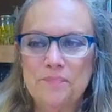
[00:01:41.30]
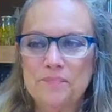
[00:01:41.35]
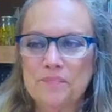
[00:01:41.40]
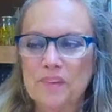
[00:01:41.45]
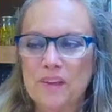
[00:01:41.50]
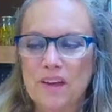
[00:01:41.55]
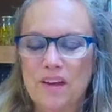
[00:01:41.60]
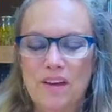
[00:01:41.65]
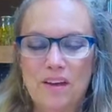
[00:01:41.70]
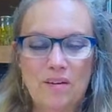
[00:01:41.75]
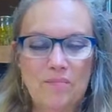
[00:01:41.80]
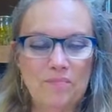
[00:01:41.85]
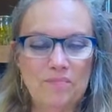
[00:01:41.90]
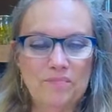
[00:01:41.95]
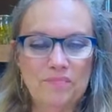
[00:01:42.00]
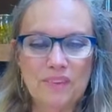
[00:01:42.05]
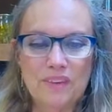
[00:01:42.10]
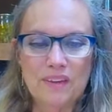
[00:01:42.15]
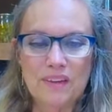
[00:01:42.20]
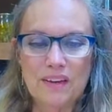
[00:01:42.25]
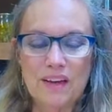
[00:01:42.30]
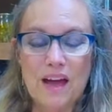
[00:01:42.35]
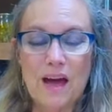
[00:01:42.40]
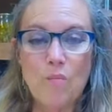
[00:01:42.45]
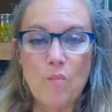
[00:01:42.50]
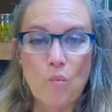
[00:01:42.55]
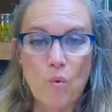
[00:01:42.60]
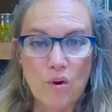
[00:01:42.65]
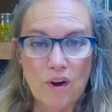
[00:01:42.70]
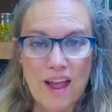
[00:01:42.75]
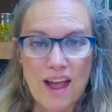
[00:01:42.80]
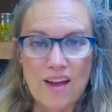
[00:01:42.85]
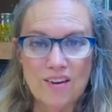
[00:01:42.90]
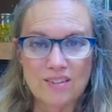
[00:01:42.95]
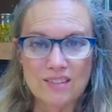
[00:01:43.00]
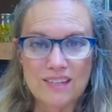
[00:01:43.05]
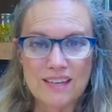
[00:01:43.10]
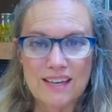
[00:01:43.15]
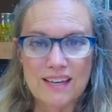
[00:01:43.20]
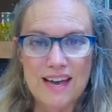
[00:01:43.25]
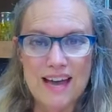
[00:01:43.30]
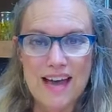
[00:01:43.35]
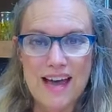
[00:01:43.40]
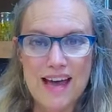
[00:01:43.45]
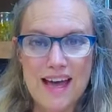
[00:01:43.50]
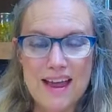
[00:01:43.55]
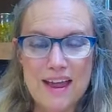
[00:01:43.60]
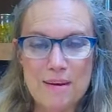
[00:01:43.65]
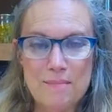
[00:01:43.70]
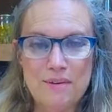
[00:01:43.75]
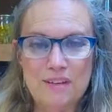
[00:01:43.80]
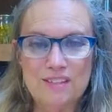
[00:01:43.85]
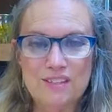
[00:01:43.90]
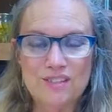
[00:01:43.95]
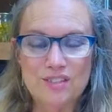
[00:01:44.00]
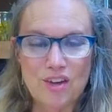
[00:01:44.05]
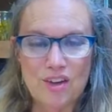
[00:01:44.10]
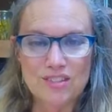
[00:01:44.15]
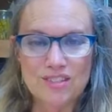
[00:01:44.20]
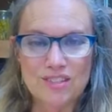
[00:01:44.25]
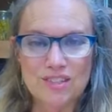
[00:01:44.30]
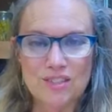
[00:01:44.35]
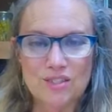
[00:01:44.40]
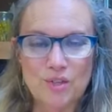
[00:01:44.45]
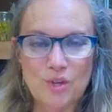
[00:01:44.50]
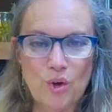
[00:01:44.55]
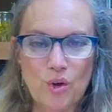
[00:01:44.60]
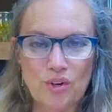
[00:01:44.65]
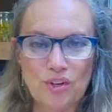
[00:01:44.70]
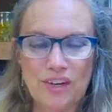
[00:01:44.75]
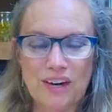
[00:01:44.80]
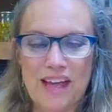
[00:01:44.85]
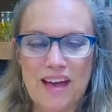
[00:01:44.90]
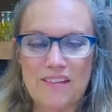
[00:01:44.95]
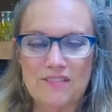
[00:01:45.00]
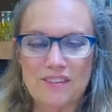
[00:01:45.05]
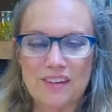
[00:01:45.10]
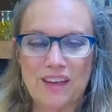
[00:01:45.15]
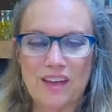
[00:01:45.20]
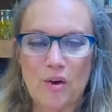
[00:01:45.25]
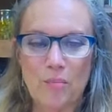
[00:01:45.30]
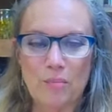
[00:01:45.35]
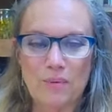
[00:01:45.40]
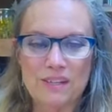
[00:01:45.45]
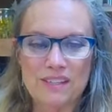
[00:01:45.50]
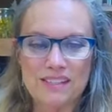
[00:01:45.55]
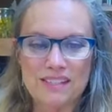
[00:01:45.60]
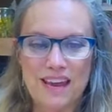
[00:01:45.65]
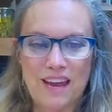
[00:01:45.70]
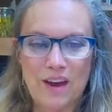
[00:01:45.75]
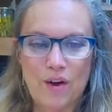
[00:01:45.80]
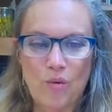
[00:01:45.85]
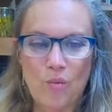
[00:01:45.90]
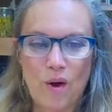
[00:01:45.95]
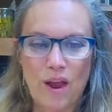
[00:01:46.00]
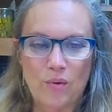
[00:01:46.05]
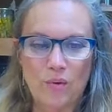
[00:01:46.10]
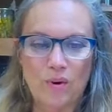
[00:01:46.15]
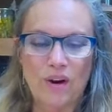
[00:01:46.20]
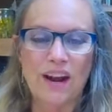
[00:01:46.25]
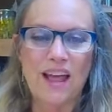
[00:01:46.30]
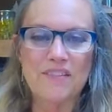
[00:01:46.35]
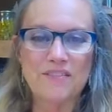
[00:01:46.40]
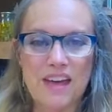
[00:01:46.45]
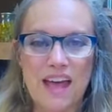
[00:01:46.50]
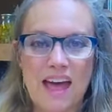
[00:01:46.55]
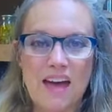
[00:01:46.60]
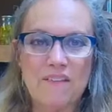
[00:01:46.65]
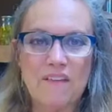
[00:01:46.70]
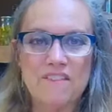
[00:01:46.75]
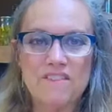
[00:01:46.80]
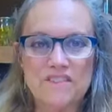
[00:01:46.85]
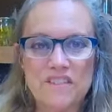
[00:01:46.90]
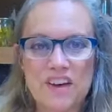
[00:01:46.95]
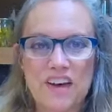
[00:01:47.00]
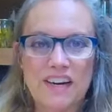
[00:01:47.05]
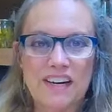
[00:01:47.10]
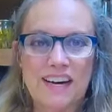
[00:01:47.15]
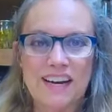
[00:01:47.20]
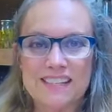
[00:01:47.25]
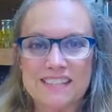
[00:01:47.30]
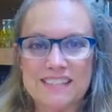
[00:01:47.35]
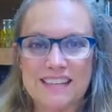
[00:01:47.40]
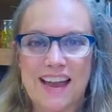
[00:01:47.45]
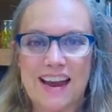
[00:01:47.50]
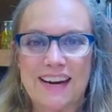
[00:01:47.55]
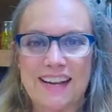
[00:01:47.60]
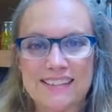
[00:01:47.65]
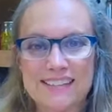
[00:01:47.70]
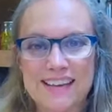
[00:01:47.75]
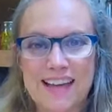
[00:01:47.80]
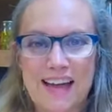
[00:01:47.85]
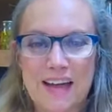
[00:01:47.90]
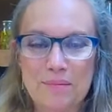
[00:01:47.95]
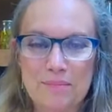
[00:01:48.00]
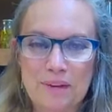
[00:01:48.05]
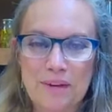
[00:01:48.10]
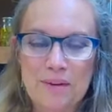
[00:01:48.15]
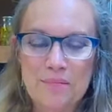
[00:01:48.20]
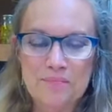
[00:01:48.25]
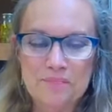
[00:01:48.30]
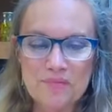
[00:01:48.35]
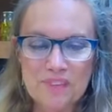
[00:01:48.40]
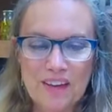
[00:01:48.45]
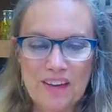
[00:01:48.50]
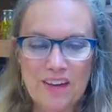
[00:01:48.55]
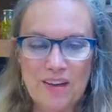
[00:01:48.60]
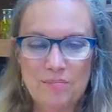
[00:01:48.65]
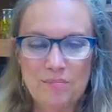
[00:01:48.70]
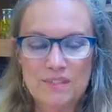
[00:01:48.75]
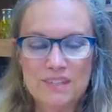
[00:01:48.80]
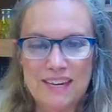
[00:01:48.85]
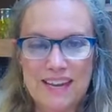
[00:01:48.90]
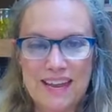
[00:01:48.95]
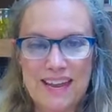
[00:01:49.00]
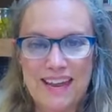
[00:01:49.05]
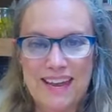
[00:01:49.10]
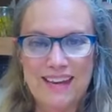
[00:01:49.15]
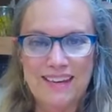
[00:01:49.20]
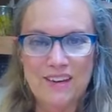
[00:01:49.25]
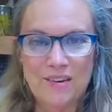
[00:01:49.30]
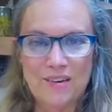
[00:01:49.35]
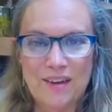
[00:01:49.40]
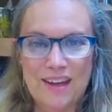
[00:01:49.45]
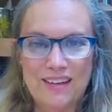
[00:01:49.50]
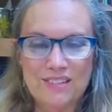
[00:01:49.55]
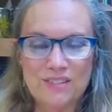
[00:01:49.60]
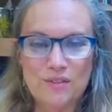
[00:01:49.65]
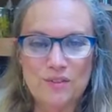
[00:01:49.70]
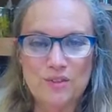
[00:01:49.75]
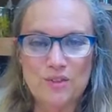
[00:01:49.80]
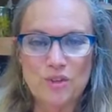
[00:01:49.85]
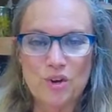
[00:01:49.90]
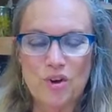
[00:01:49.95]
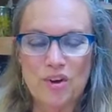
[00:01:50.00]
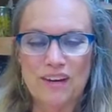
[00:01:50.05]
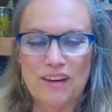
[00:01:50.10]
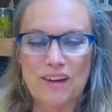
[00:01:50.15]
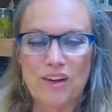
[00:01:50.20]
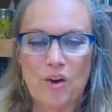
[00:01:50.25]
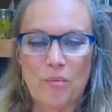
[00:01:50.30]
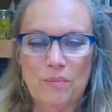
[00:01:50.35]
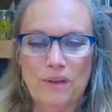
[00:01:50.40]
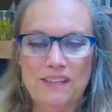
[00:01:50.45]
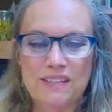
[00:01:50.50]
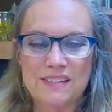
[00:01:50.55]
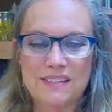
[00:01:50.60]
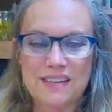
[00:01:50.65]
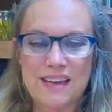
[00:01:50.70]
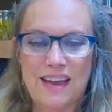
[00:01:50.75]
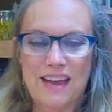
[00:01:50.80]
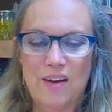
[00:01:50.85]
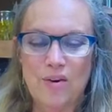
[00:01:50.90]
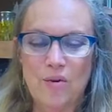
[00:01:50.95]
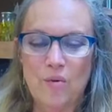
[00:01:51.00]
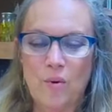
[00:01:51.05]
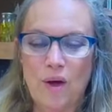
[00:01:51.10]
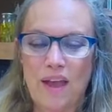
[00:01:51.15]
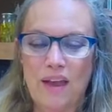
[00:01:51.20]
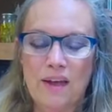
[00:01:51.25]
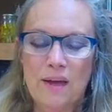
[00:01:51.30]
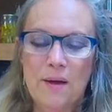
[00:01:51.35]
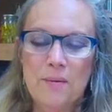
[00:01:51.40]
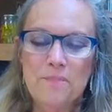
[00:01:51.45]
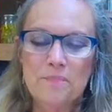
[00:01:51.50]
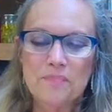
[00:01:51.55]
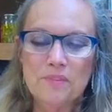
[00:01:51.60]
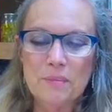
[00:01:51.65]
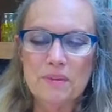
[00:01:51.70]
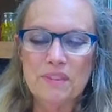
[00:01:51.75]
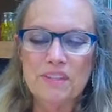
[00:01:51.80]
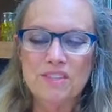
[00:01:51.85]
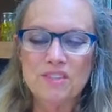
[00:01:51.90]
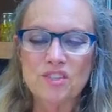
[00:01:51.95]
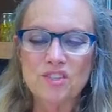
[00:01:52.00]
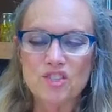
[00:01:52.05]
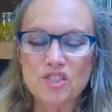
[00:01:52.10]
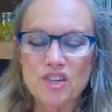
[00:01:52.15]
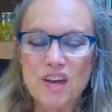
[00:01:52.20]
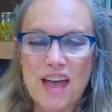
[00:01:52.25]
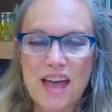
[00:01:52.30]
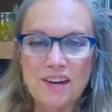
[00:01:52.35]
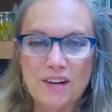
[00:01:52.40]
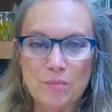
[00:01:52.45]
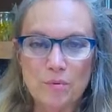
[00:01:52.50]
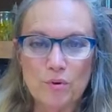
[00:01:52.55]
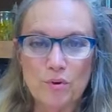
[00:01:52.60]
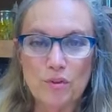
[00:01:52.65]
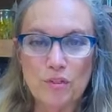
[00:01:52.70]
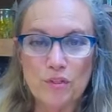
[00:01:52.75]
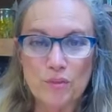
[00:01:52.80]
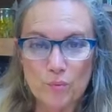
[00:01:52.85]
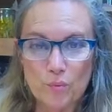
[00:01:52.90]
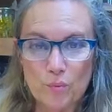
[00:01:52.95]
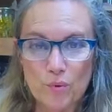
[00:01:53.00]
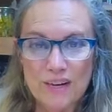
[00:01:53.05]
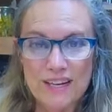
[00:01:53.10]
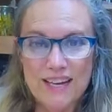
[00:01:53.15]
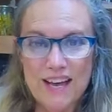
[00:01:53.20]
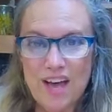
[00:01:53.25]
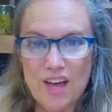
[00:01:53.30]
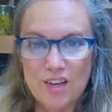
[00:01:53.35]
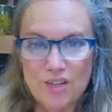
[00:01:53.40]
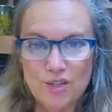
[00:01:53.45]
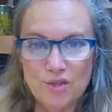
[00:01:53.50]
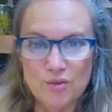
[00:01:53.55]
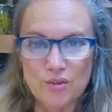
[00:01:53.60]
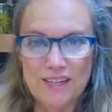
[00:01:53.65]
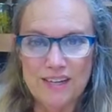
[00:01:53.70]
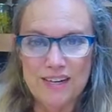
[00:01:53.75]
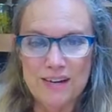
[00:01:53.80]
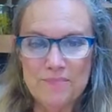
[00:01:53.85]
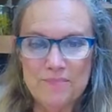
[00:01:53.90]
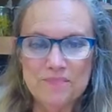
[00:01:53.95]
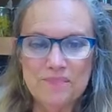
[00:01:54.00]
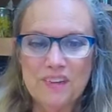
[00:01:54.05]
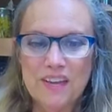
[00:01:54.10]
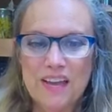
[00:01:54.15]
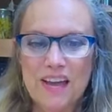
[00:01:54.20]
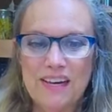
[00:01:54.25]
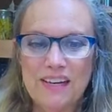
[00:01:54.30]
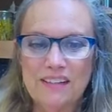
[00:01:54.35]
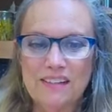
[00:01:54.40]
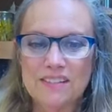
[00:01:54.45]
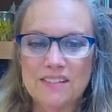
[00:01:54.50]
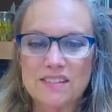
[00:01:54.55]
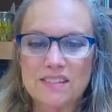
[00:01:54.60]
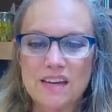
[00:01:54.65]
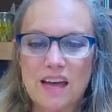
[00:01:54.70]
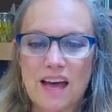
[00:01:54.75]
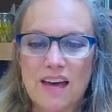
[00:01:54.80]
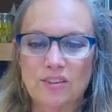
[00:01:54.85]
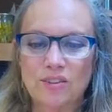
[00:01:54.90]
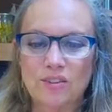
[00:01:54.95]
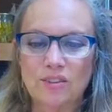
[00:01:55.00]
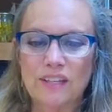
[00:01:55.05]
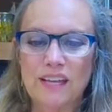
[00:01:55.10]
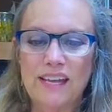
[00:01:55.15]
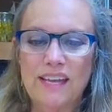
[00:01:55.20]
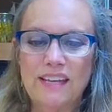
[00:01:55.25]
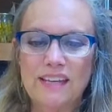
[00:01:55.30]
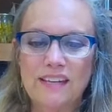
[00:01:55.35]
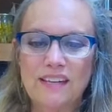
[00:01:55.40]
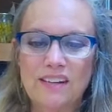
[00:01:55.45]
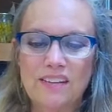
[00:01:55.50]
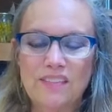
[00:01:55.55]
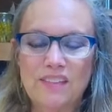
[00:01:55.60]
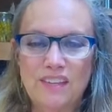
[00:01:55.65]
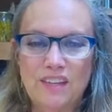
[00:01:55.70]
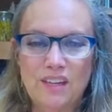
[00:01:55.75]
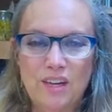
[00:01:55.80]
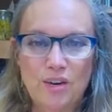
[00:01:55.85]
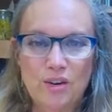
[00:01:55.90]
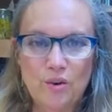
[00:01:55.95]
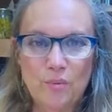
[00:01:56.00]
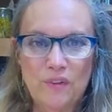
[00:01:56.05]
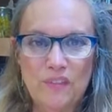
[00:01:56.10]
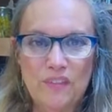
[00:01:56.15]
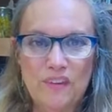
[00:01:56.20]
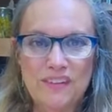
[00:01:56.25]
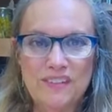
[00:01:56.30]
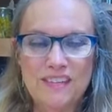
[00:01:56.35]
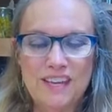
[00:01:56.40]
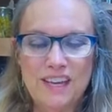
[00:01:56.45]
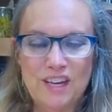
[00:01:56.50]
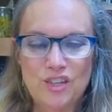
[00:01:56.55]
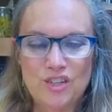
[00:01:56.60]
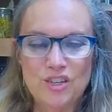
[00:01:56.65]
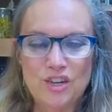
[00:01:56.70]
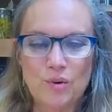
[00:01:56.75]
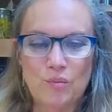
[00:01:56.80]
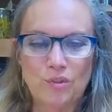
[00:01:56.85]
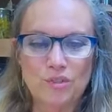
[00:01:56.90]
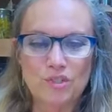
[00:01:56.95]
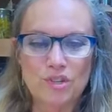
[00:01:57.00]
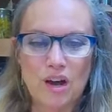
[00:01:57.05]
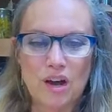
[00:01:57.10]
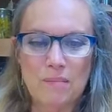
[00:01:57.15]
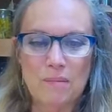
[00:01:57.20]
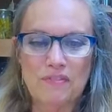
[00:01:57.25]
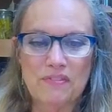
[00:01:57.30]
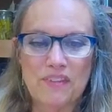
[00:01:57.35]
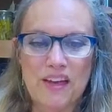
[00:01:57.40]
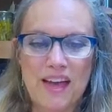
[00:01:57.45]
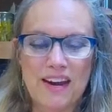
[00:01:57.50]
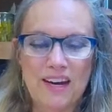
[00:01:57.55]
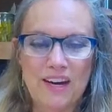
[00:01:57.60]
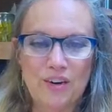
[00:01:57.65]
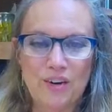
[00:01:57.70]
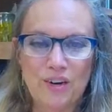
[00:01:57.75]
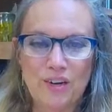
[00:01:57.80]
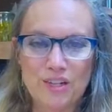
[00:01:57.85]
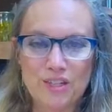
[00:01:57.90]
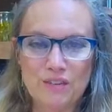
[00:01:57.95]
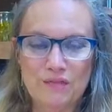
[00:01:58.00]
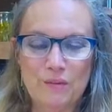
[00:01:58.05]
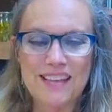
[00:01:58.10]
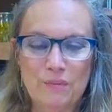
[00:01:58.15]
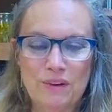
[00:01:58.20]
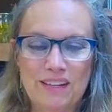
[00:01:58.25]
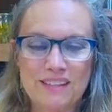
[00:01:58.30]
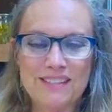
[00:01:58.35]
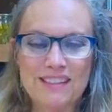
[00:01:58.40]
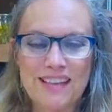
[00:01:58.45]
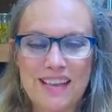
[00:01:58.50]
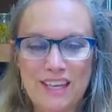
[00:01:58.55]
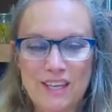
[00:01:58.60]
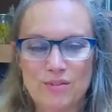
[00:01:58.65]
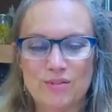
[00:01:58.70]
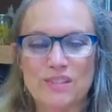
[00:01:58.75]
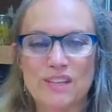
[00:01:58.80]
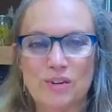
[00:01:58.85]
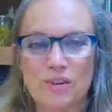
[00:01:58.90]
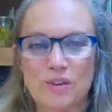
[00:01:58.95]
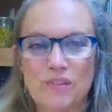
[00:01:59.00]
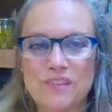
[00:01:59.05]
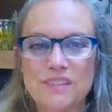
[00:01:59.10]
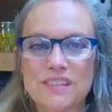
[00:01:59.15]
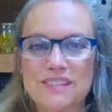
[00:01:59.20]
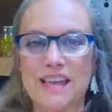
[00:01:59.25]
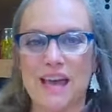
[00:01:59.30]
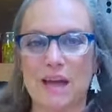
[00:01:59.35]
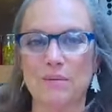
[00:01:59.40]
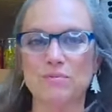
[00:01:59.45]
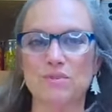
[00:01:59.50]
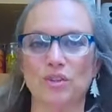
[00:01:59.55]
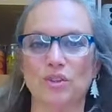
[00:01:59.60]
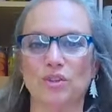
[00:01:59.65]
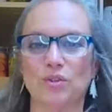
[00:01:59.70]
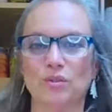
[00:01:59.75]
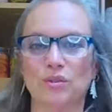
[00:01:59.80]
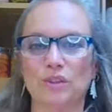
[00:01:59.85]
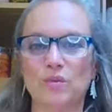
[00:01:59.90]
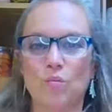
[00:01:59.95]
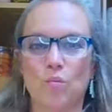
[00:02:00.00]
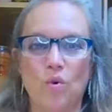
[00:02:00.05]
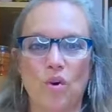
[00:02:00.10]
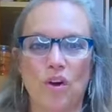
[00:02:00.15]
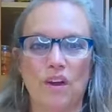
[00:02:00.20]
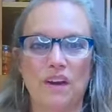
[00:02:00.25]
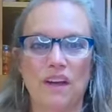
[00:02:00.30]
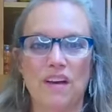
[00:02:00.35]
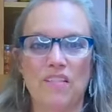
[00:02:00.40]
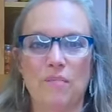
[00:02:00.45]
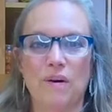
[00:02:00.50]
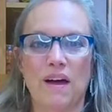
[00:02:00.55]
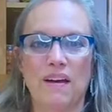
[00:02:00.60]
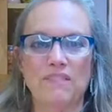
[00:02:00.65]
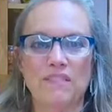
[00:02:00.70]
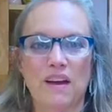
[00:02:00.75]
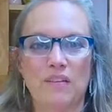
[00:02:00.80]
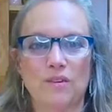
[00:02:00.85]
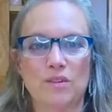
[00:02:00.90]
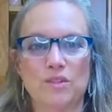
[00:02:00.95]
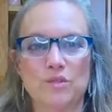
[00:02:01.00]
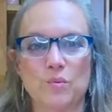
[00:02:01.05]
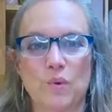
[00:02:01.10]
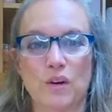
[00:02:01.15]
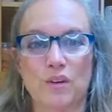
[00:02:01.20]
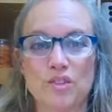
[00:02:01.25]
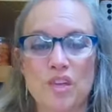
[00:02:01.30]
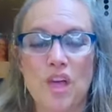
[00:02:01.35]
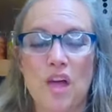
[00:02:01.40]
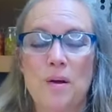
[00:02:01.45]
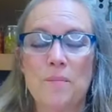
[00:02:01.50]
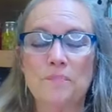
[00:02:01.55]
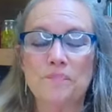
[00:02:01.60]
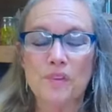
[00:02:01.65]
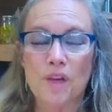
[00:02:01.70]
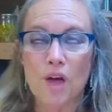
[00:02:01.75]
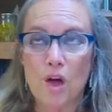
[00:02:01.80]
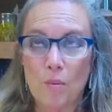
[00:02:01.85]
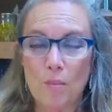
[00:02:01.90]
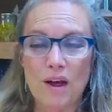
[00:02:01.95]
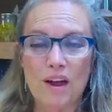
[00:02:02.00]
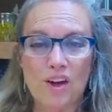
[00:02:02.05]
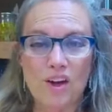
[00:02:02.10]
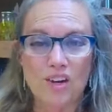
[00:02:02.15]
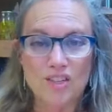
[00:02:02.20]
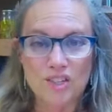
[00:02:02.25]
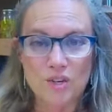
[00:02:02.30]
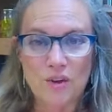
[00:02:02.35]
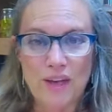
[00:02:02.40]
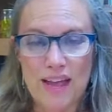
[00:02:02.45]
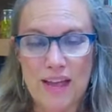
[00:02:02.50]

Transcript: Um, I'm worn out. I am exhausted, so y'all are going to have to help me stay awake. We're going to have to have a fun and exciting time um, today, okay, so that y'all can help me stay awake. But this is chat number 300 and it is titled End the Year with Intention. And we'll talk about that here in just a few minutes. Thank you, Sandra. This is absolutely one of my favorite sweaters. Oh my gosh. Okay,